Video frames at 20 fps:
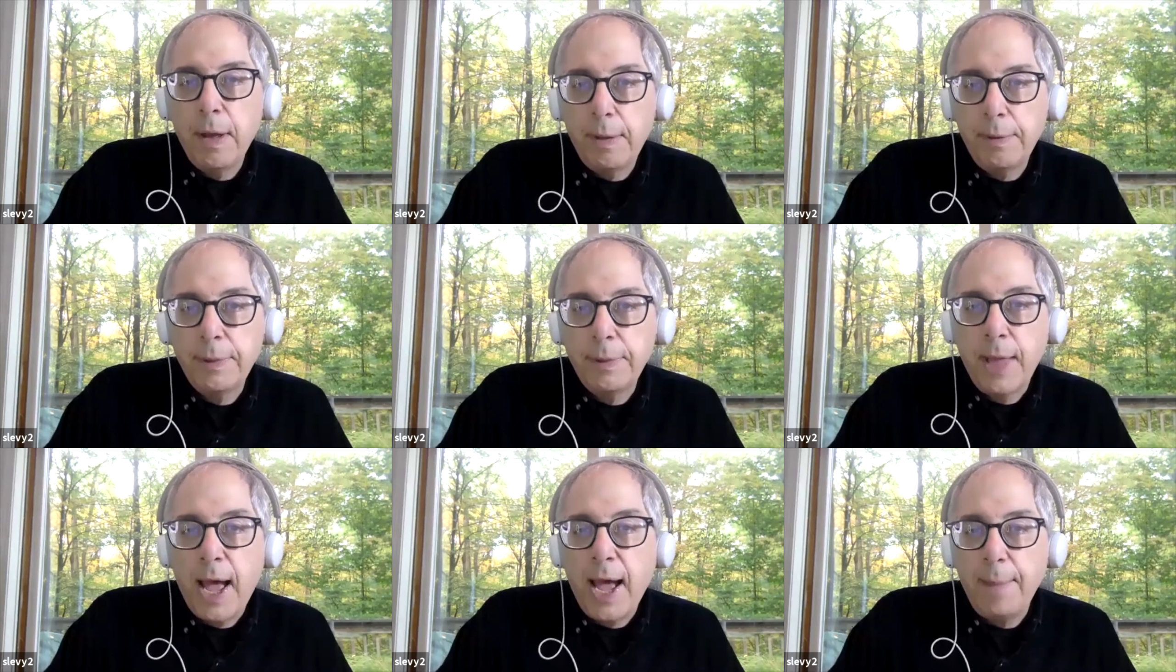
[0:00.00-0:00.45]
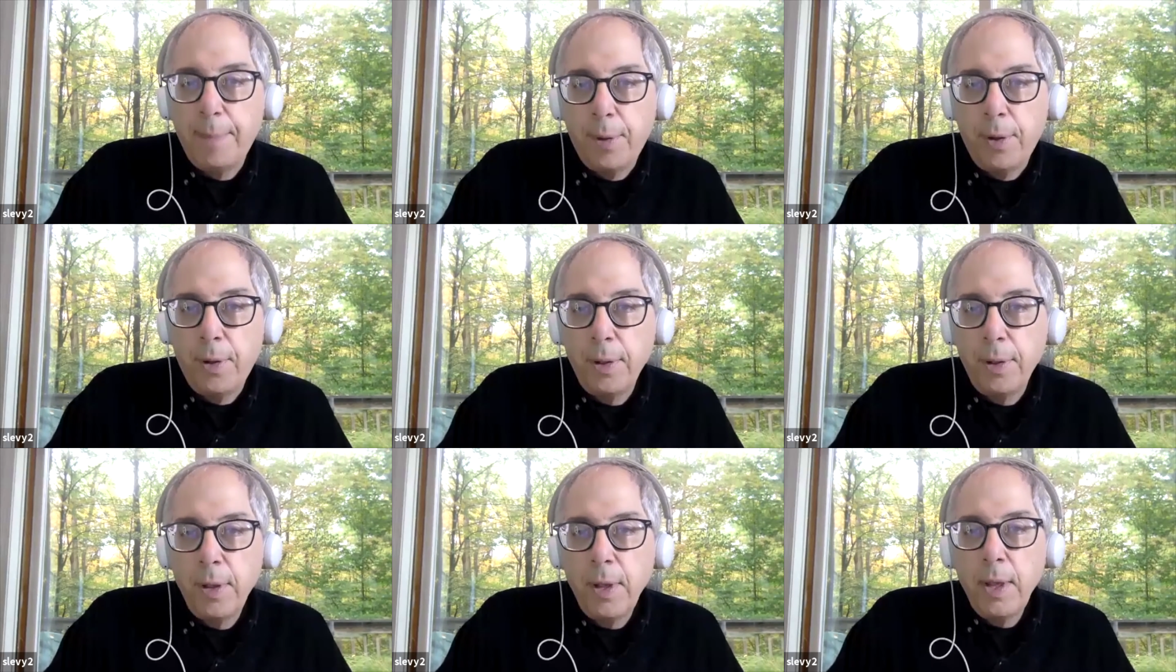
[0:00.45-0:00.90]

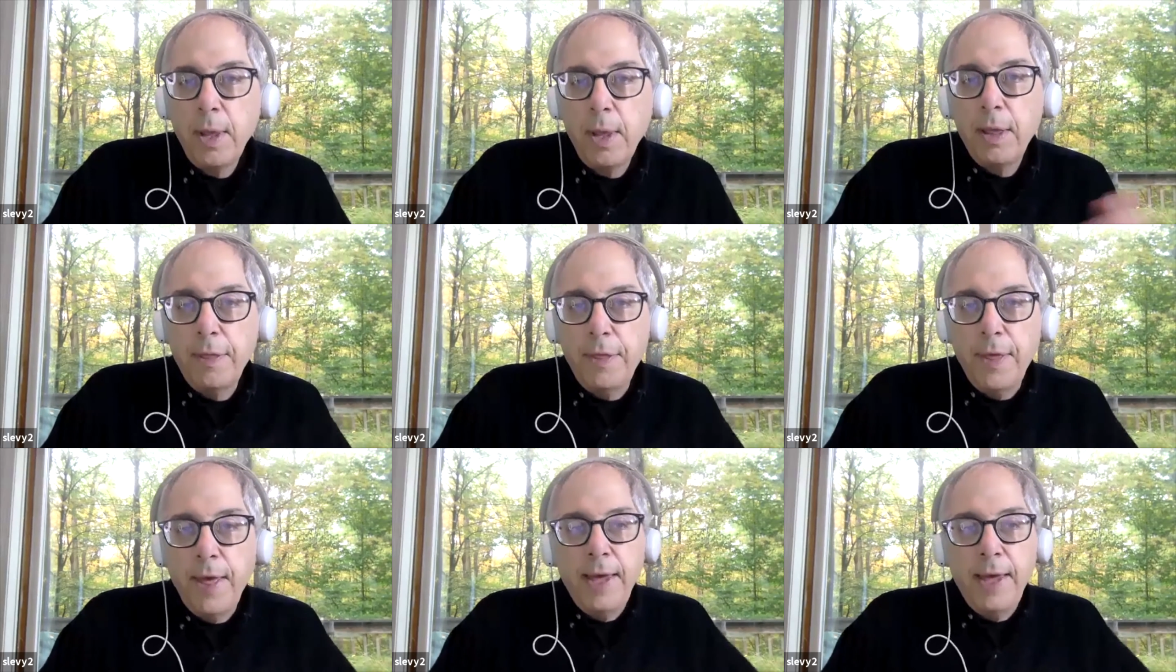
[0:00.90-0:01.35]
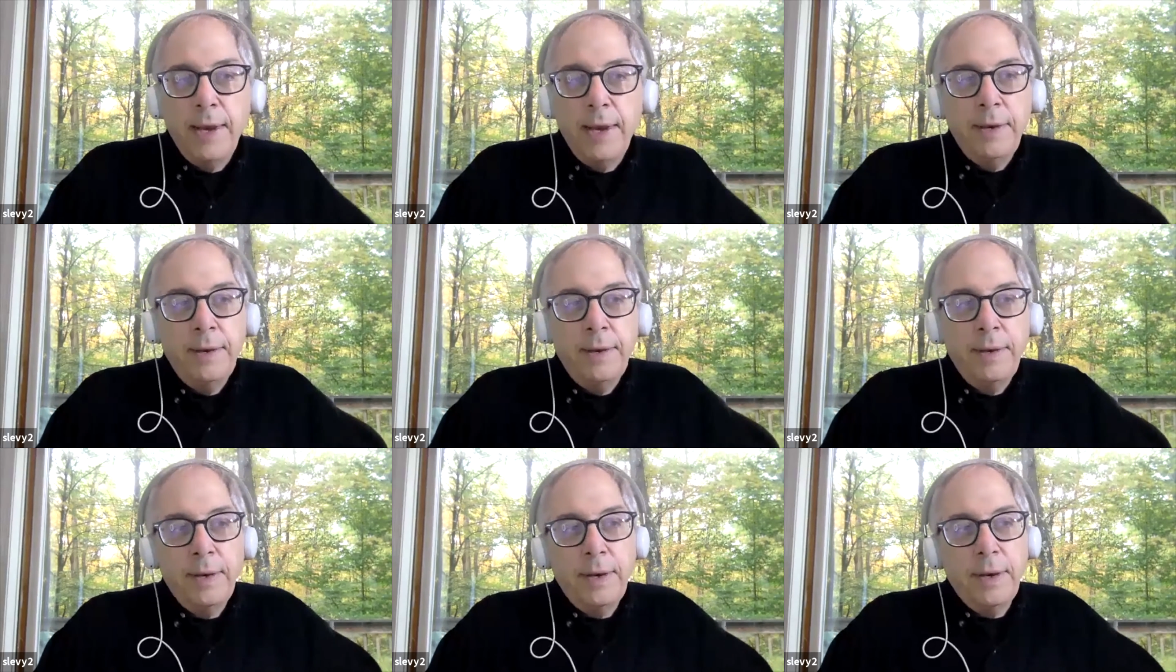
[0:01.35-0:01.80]
libel,
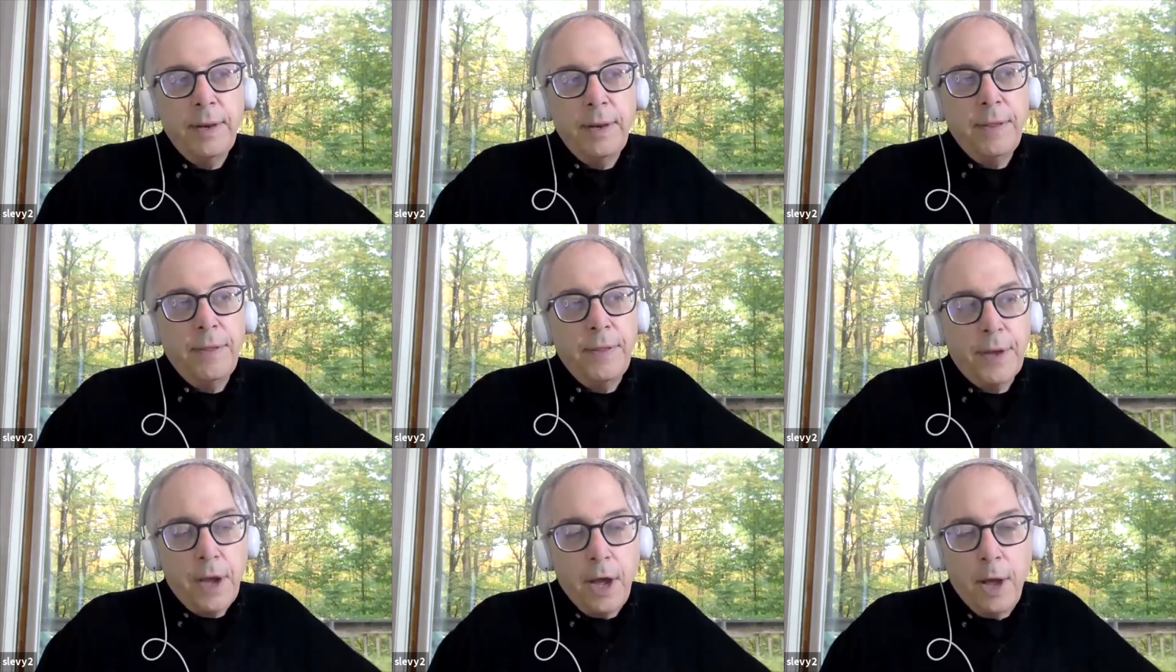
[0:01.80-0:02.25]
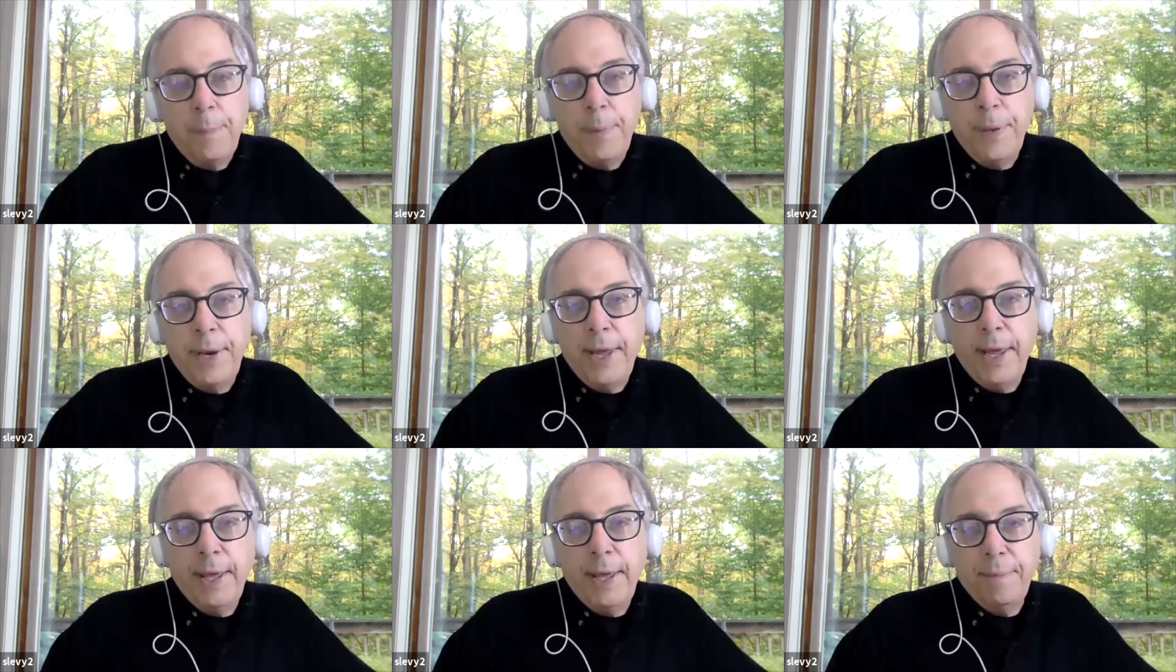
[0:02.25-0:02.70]
then the
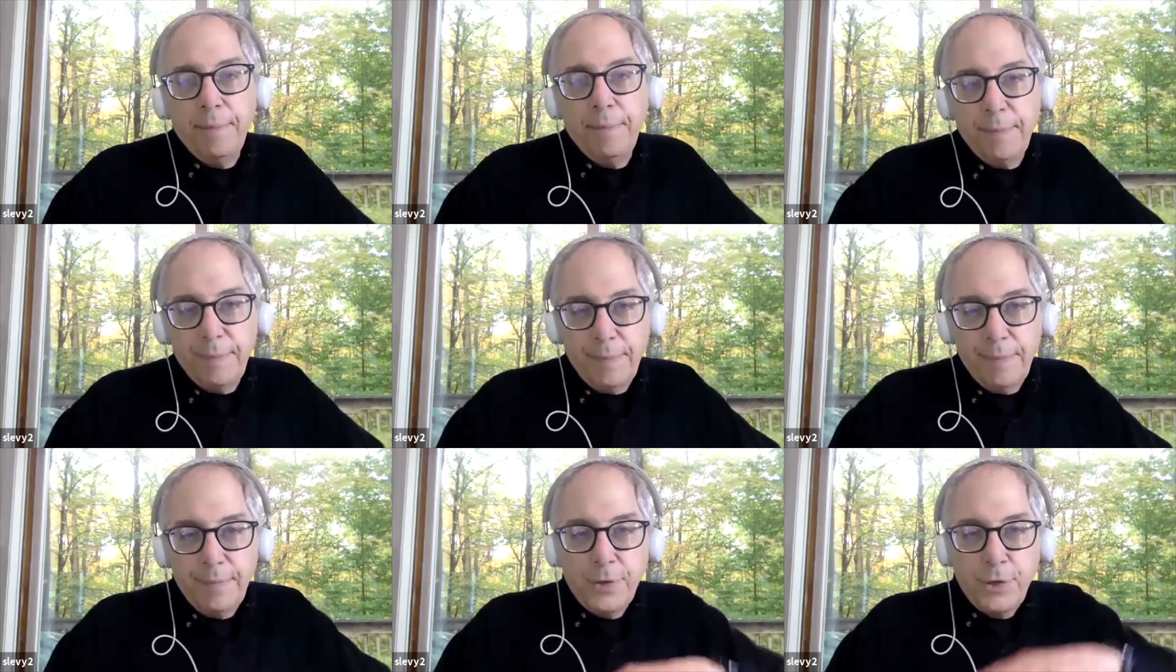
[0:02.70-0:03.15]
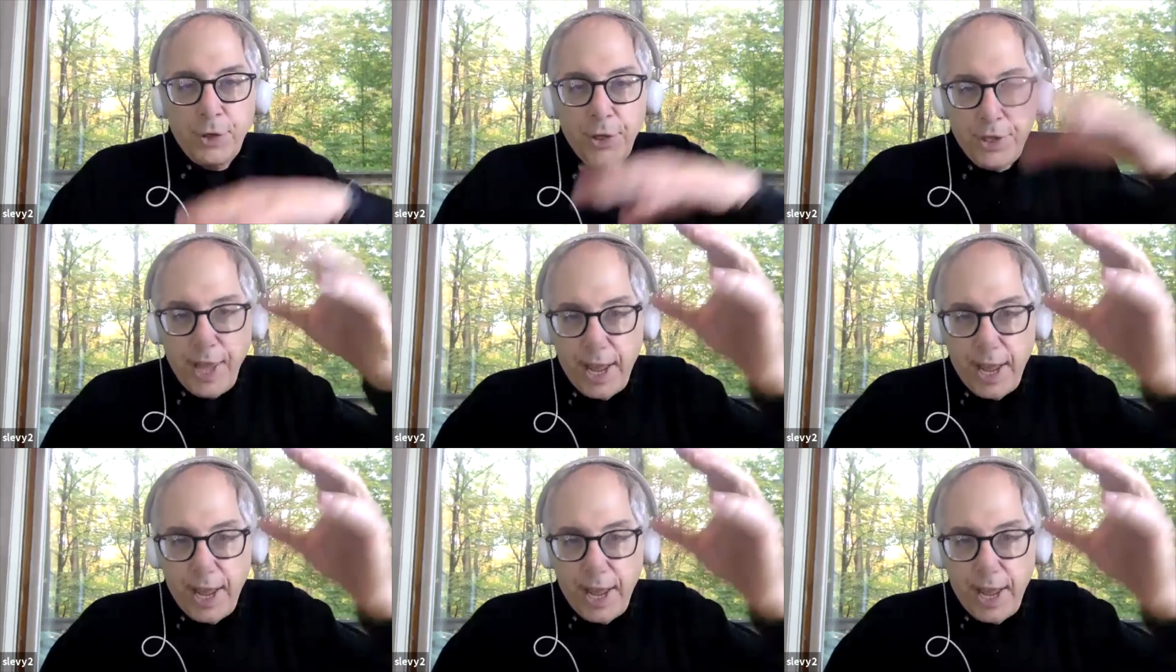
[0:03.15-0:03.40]
company should